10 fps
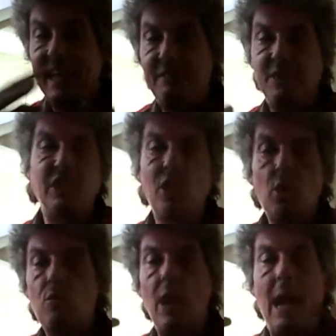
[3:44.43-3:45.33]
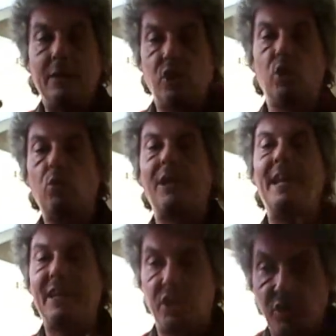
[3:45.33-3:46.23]
there is no actual
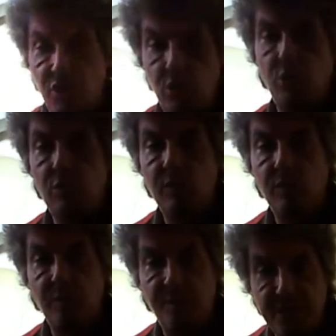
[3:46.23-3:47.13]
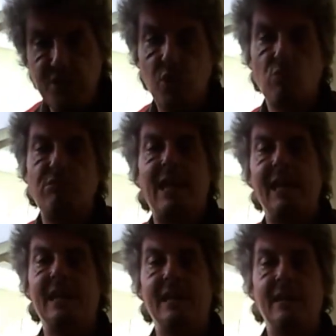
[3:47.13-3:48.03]
connection to physical
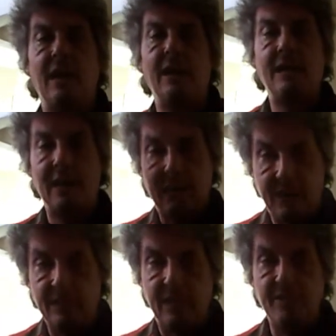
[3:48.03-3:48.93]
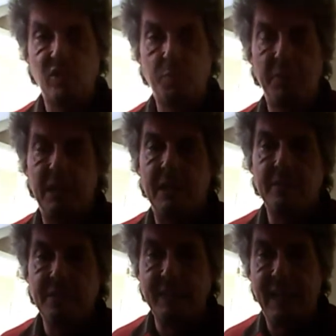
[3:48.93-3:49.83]
reality and spirit and
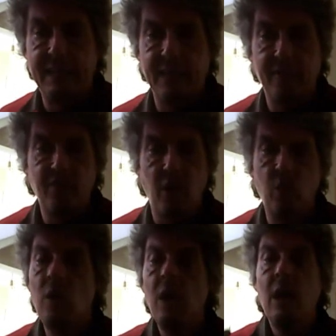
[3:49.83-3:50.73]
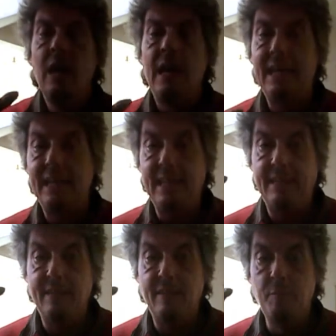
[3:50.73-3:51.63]
understanding. So
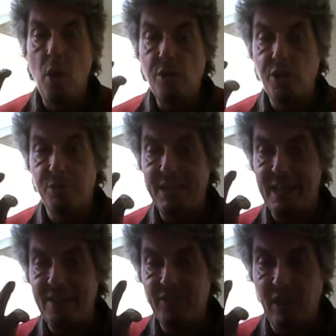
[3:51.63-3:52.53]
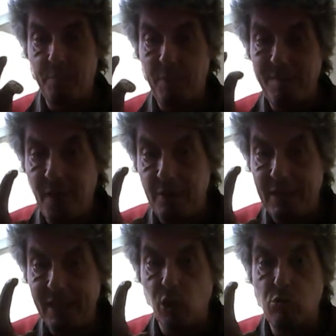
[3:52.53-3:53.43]
Mercury can be
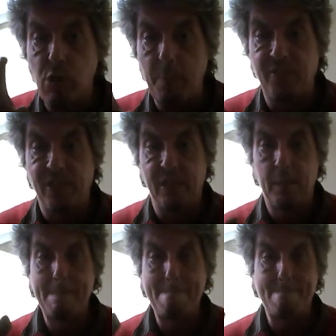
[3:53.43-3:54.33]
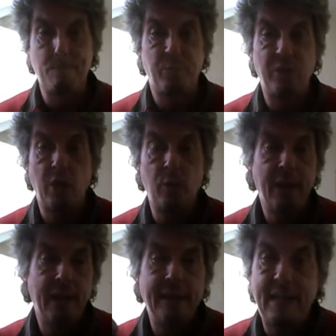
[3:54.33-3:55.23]
very corrupting.
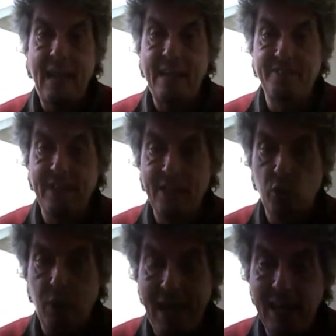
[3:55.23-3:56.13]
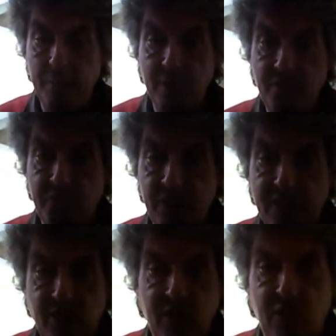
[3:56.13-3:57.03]
As an actual element,
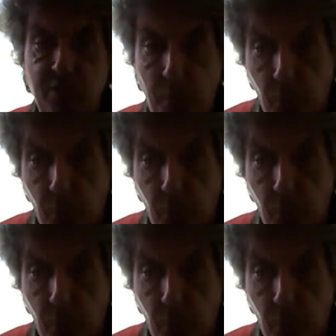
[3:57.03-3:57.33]
it's